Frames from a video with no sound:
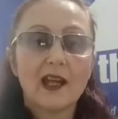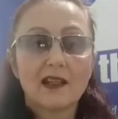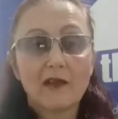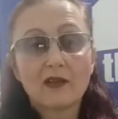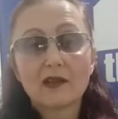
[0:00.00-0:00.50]

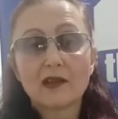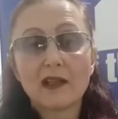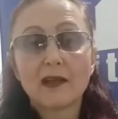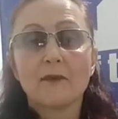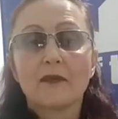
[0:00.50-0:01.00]
I haven't
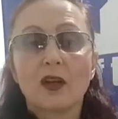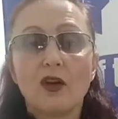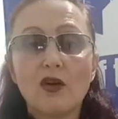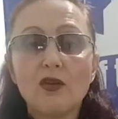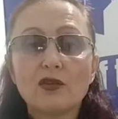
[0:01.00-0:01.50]

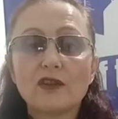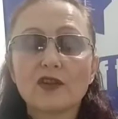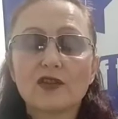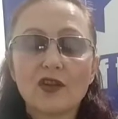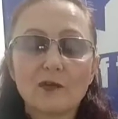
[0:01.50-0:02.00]
heard the
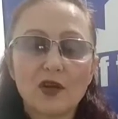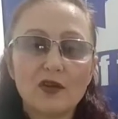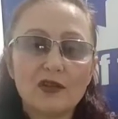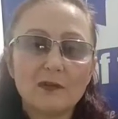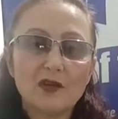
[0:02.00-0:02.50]
term
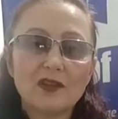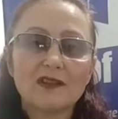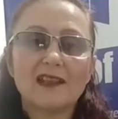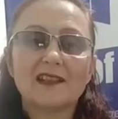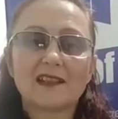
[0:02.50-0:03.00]
herd
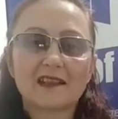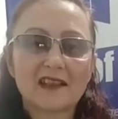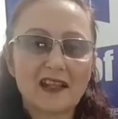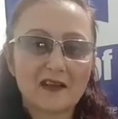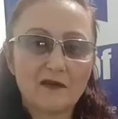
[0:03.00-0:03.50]
immunity
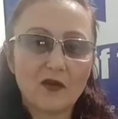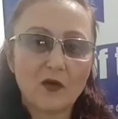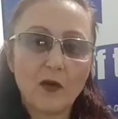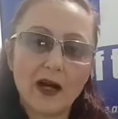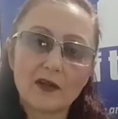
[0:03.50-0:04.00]
discussed for
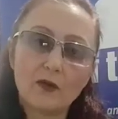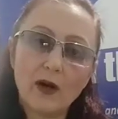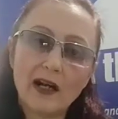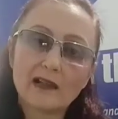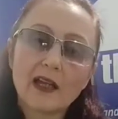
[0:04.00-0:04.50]
quite a
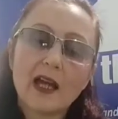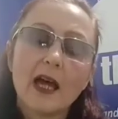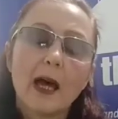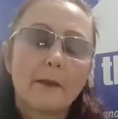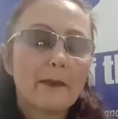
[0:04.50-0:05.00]
while,
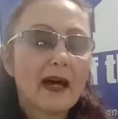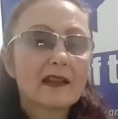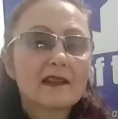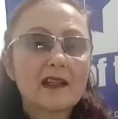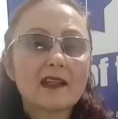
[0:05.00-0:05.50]

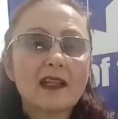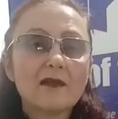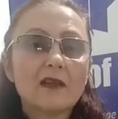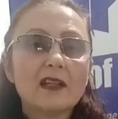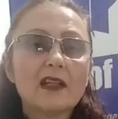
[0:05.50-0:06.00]
but
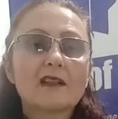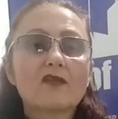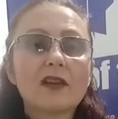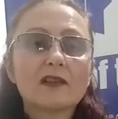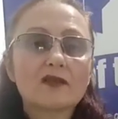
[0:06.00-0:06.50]
given
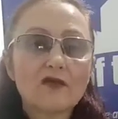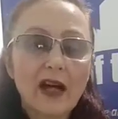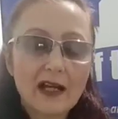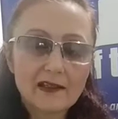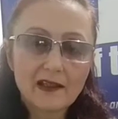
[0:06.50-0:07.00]
Israel's
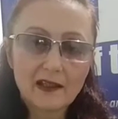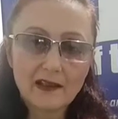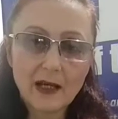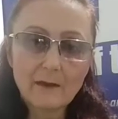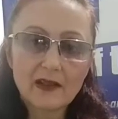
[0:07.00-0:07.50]
rising
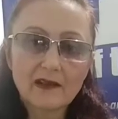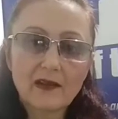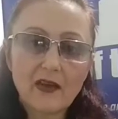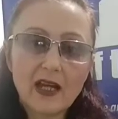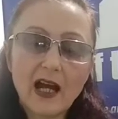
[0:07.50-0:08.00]
numbers,
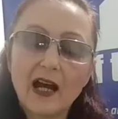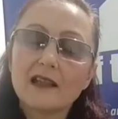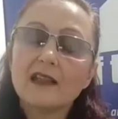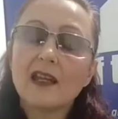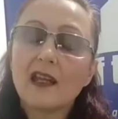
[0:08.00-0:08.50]
the
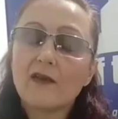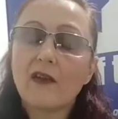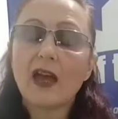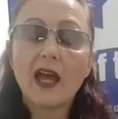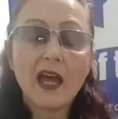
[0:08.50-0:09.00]
IDF
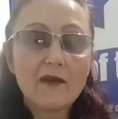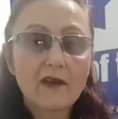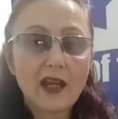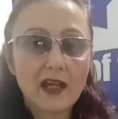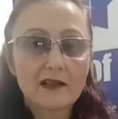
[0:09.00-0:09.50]

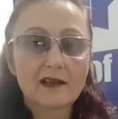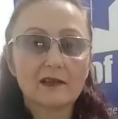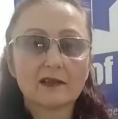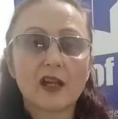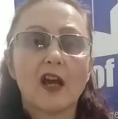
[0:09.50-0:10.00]
have
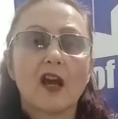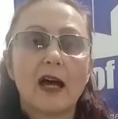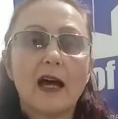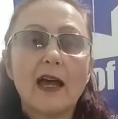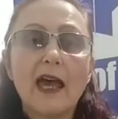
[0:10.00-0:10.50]
cancelled
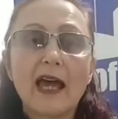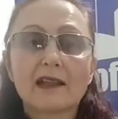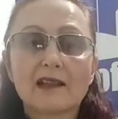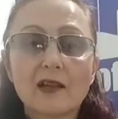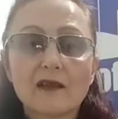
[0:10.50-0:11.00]

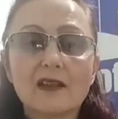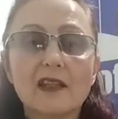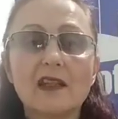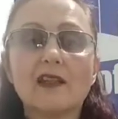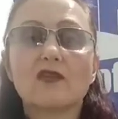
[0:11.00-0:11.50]

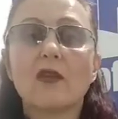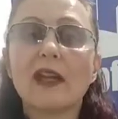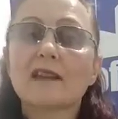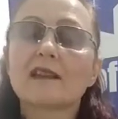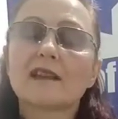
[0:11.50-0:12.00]
activities or
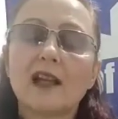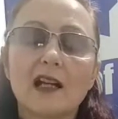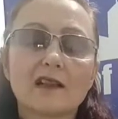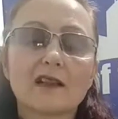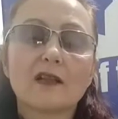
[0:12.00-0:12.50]

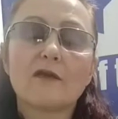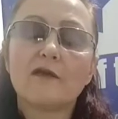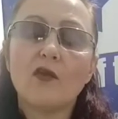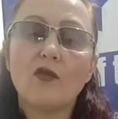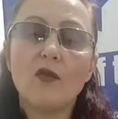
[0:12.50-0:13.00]
exercises
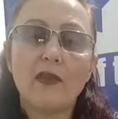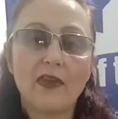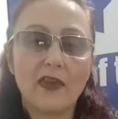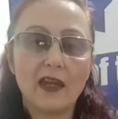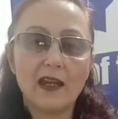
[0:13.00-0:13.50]
for
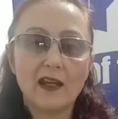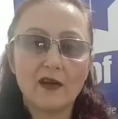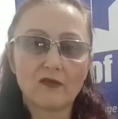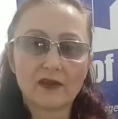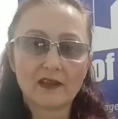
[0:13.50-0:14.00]

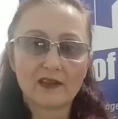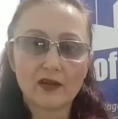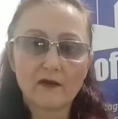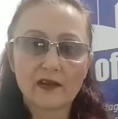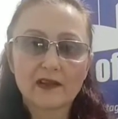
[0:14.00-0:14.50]
their
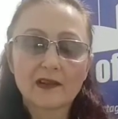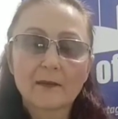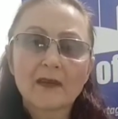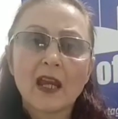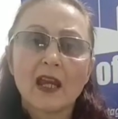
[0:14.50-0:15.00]

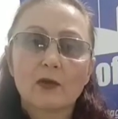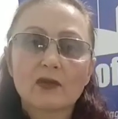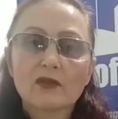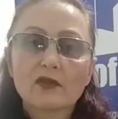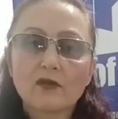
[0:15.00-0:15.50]
reservists. It
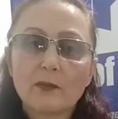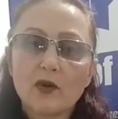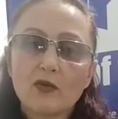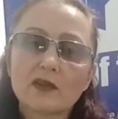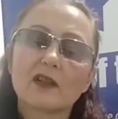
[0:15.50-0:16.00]
was also
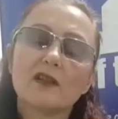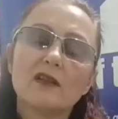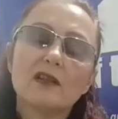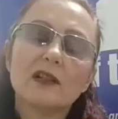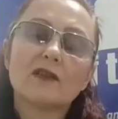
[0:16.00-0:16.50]
reported
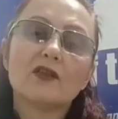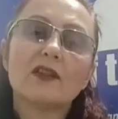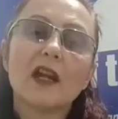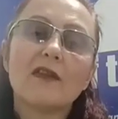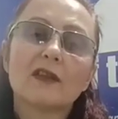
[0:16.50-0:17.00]
earlier
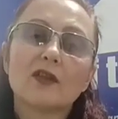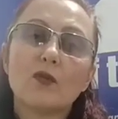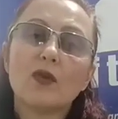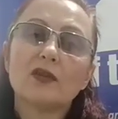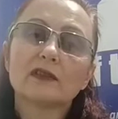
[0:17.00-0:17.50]
today that the
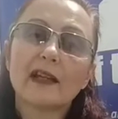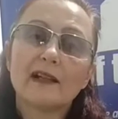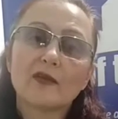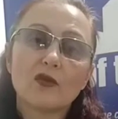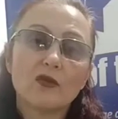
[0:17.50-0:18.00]
World
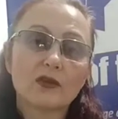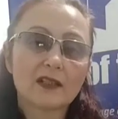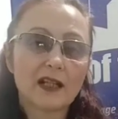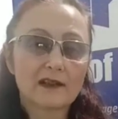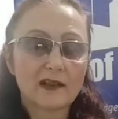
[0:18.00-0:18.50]
Health
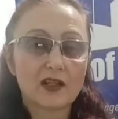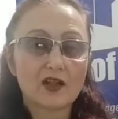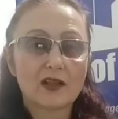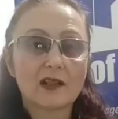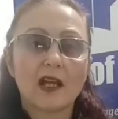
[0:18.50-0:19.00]

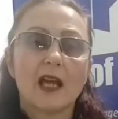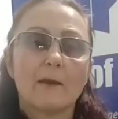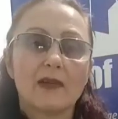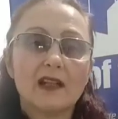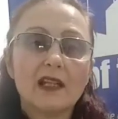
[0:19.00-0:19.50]
Organization
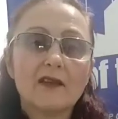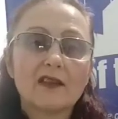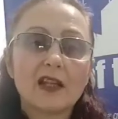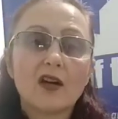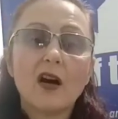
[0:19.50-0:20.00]

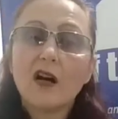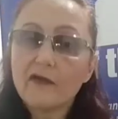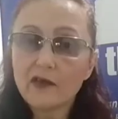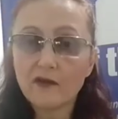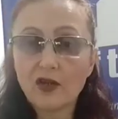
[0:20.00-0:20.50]
believes that
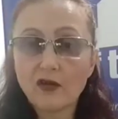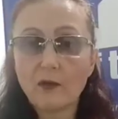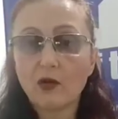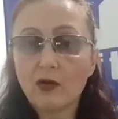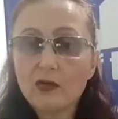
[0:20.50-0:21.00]
half of
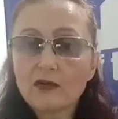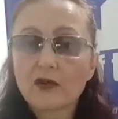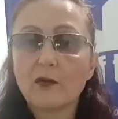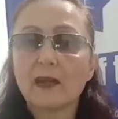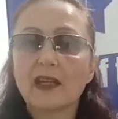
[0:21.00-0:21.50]
Europe will
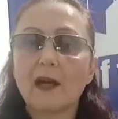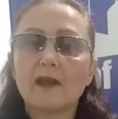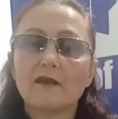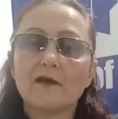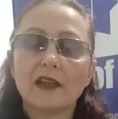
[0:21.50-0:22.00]
also become
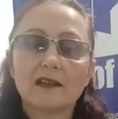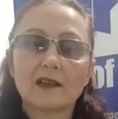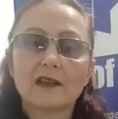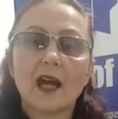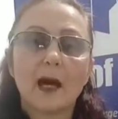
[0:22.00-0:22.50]

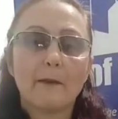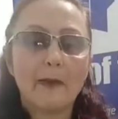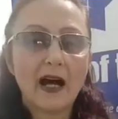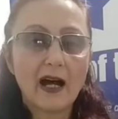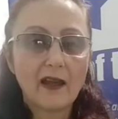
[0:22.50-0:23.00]
infected
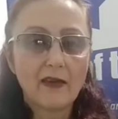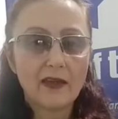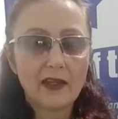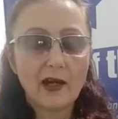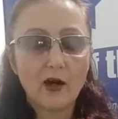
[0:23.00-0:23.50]
by
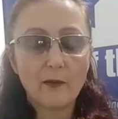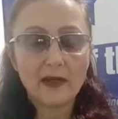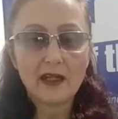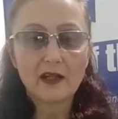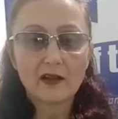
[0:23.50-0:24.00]
the
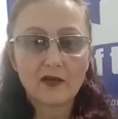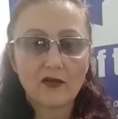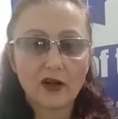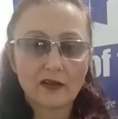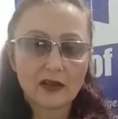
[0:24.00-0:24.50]

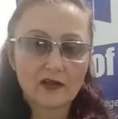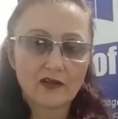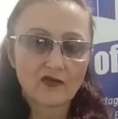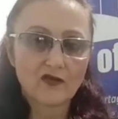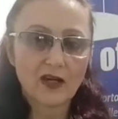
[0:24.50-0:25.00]
Omicron
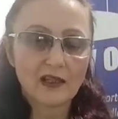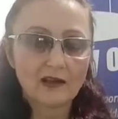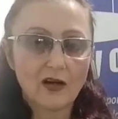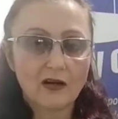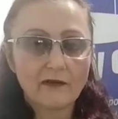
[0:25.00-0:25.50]

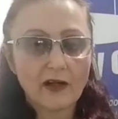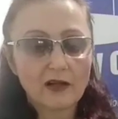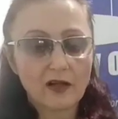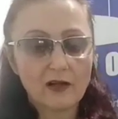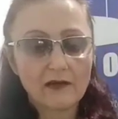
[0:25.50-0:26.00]
strain of
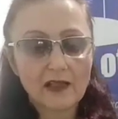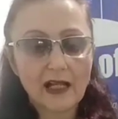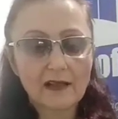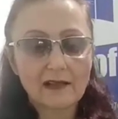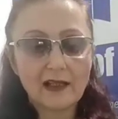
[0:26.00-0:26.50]

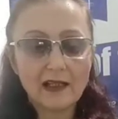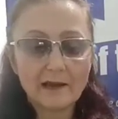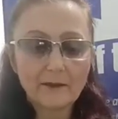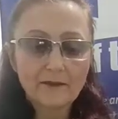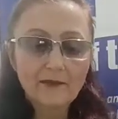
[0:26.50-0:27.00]
COVID-19.